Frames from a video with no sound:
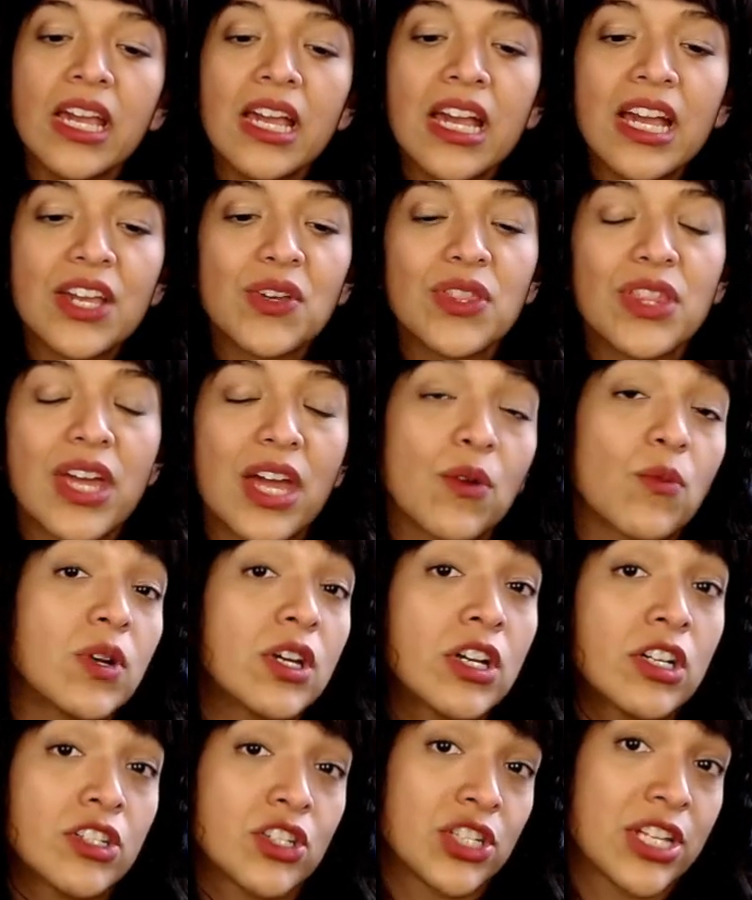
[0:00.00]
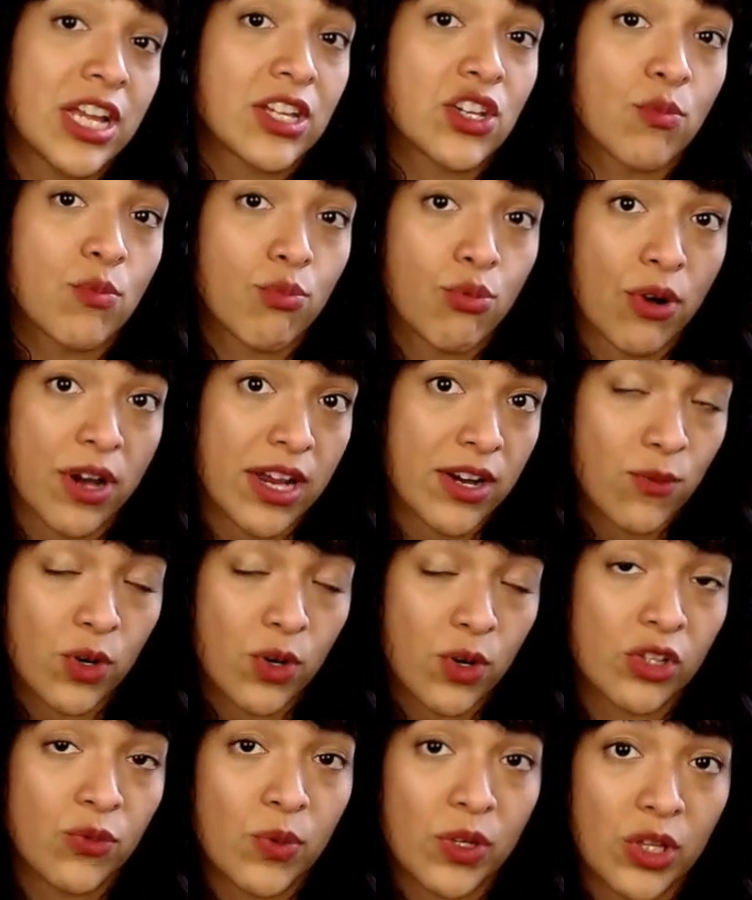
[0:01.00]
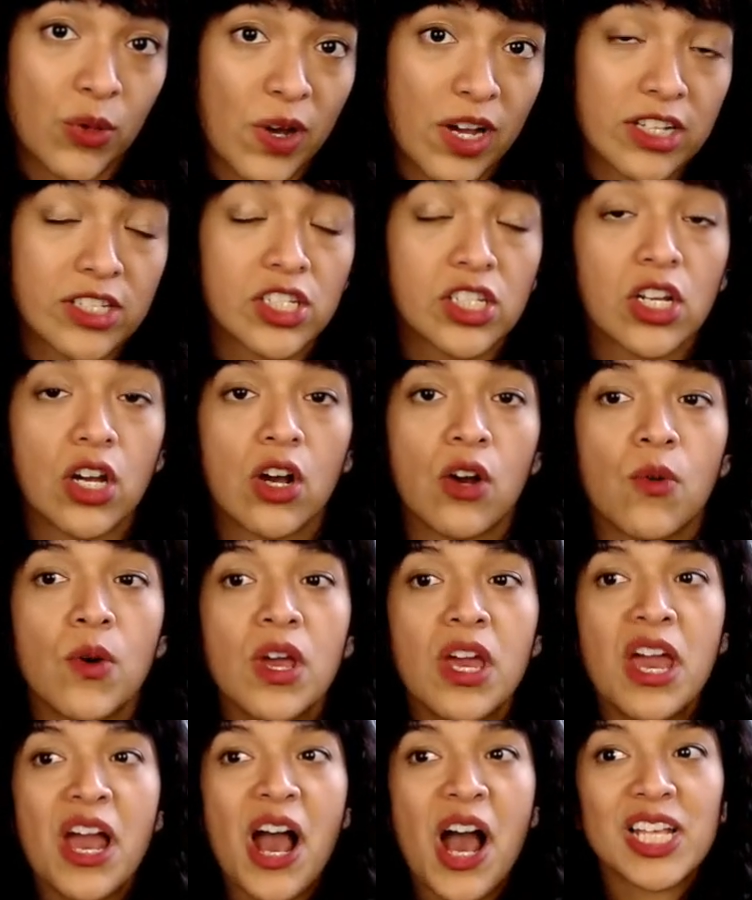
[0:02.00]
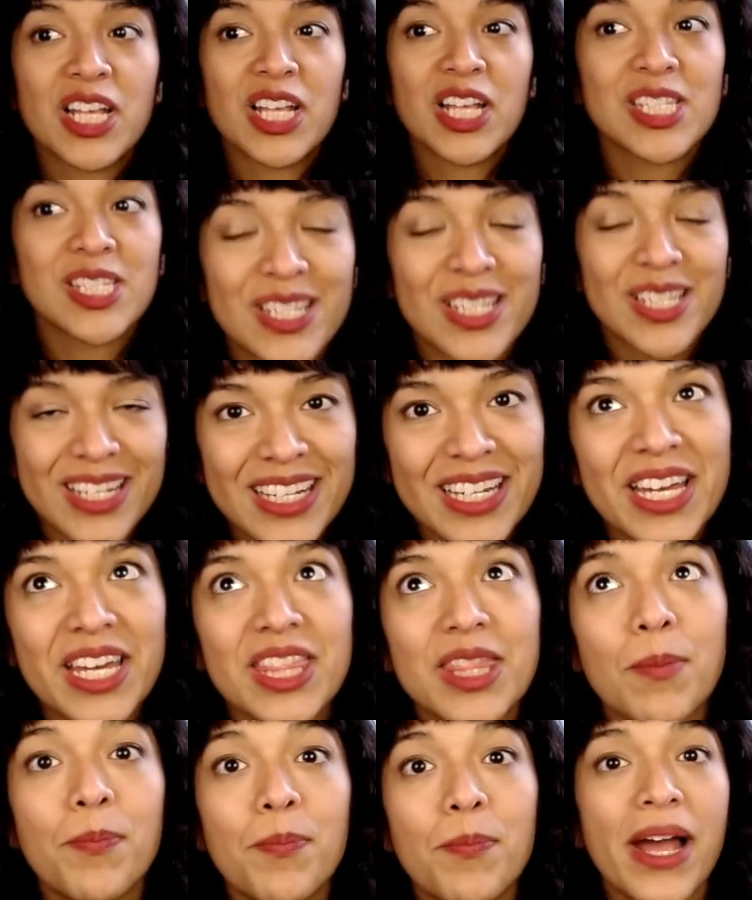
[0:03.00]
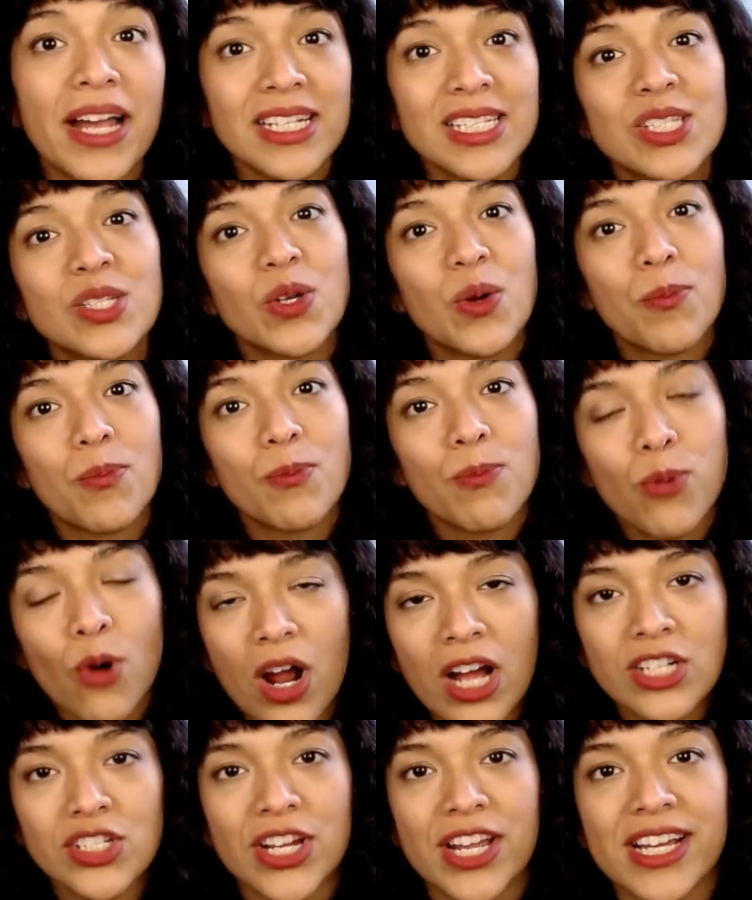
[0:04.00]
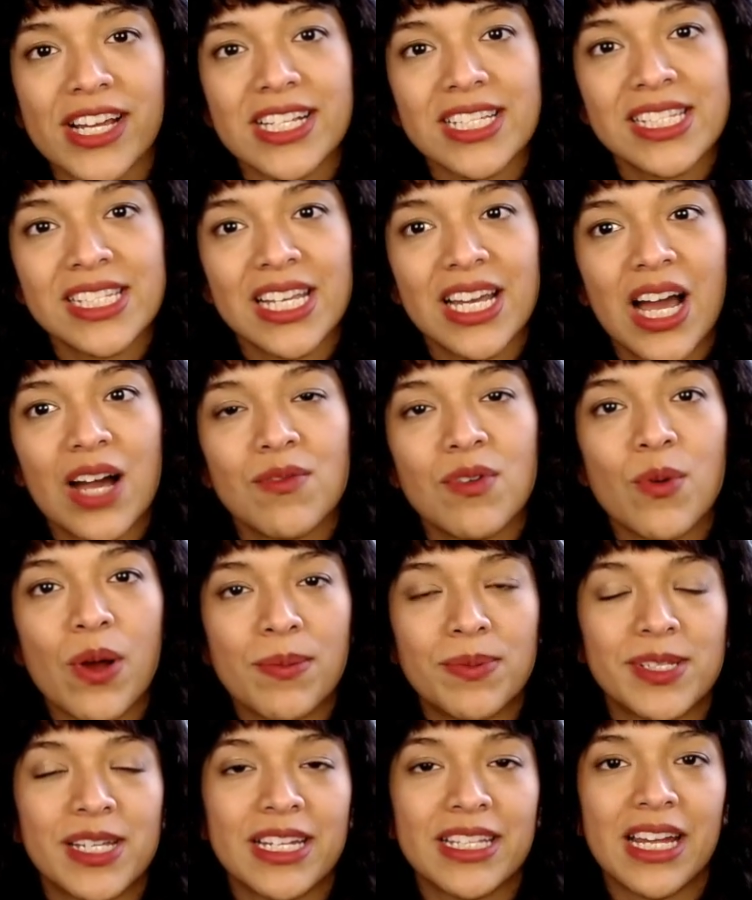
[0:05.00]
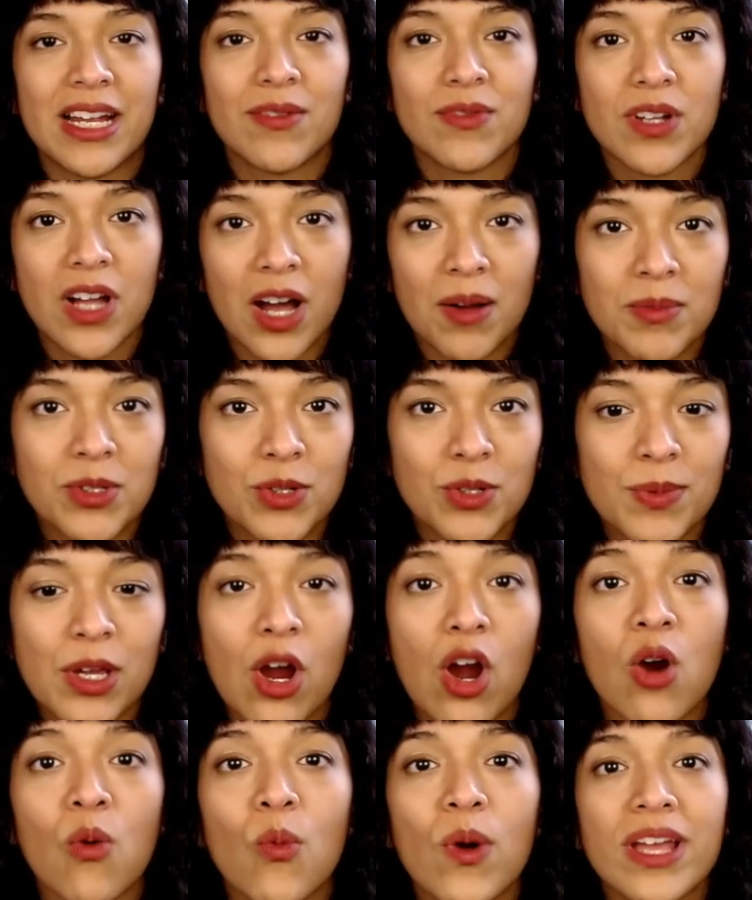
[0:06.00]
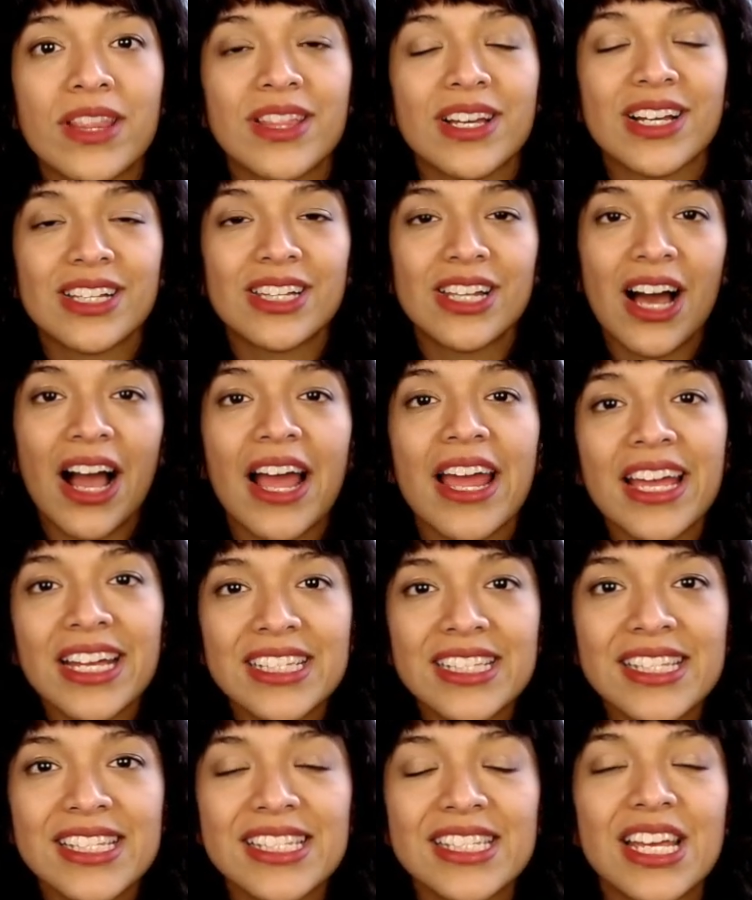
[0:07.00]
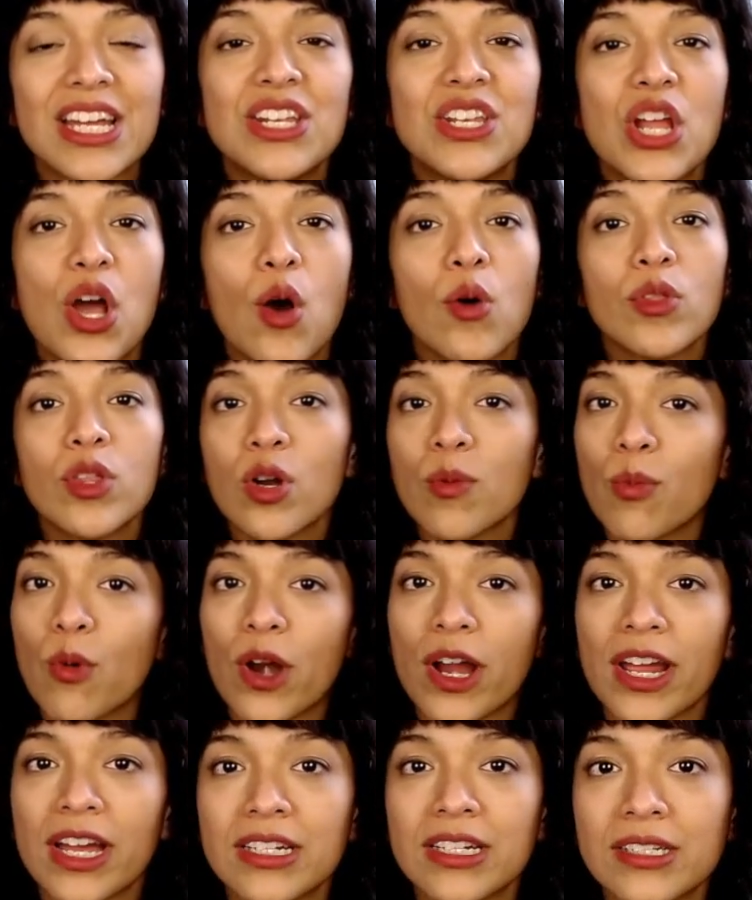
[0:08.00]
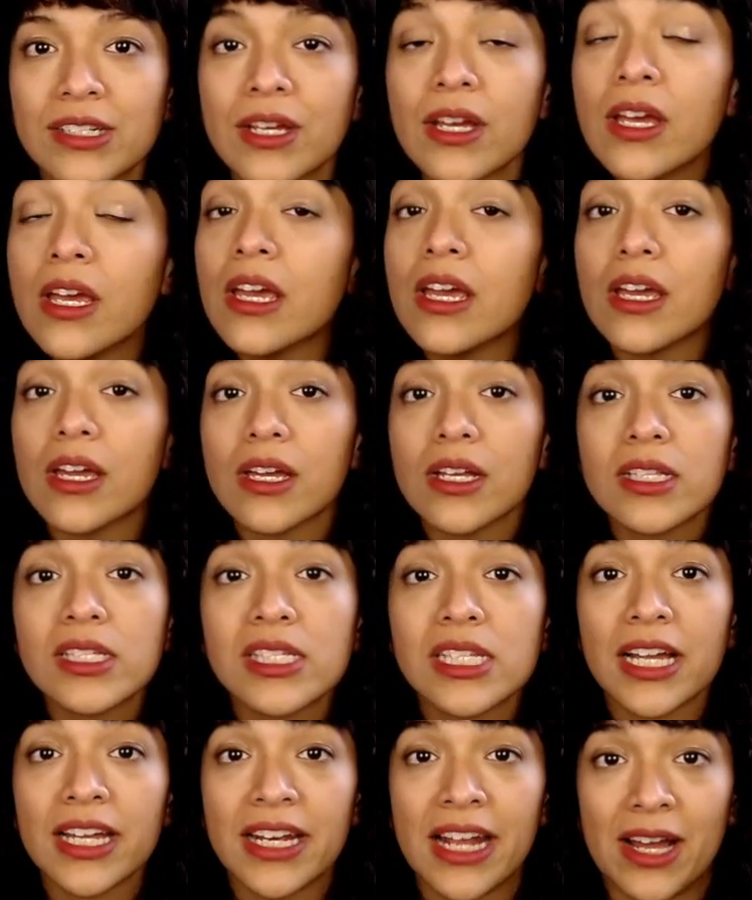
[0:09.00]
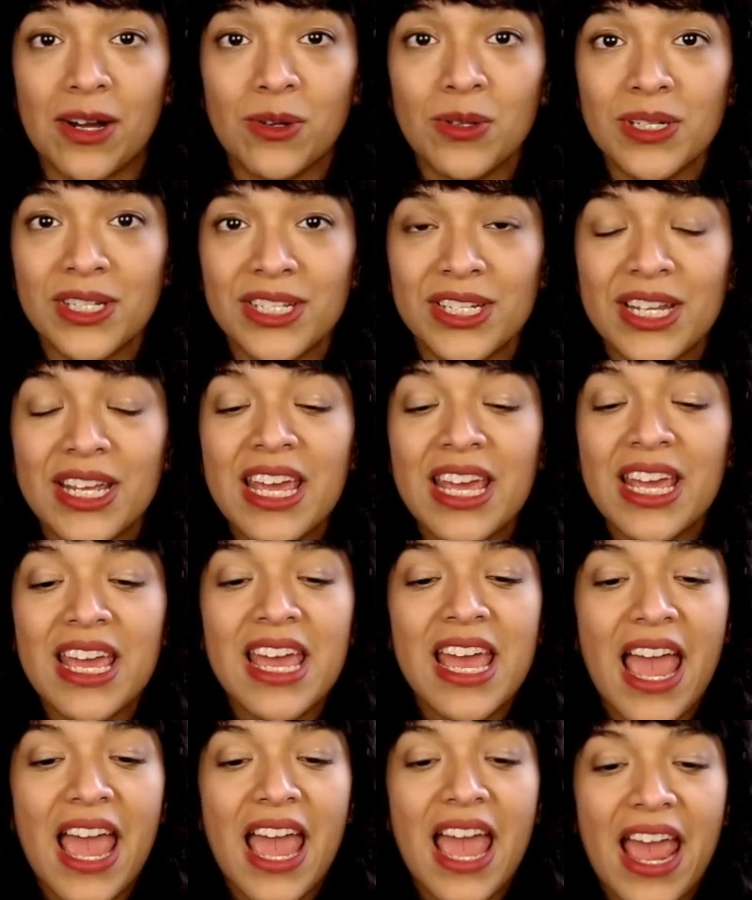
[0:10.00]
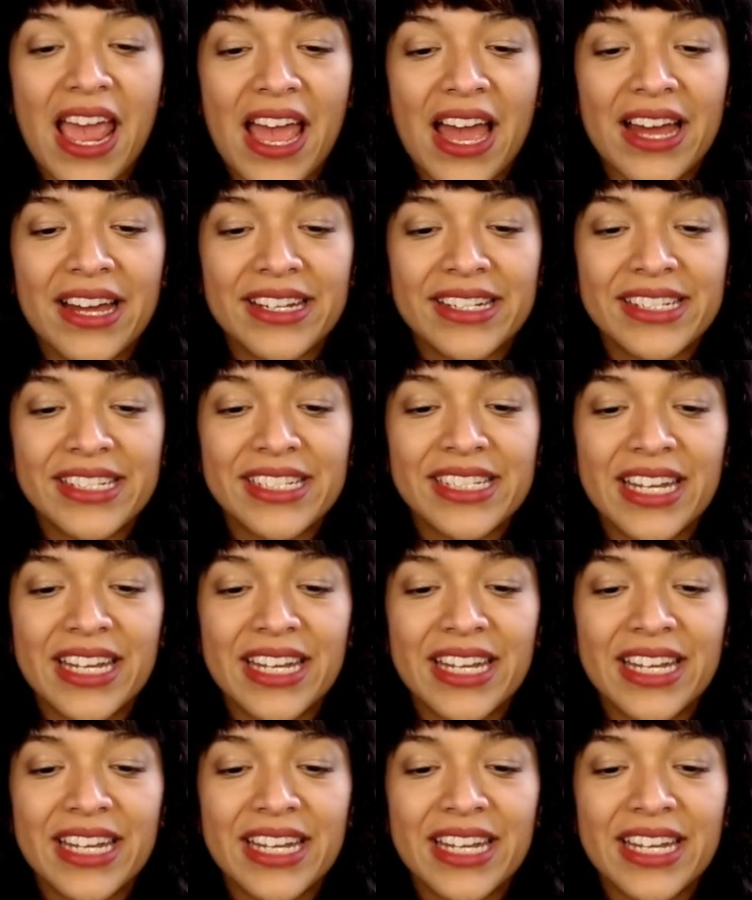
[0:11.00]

You then want to understand your brand really, really well. So the best projects of a website that have come to me are when the clients know their brand inside out, and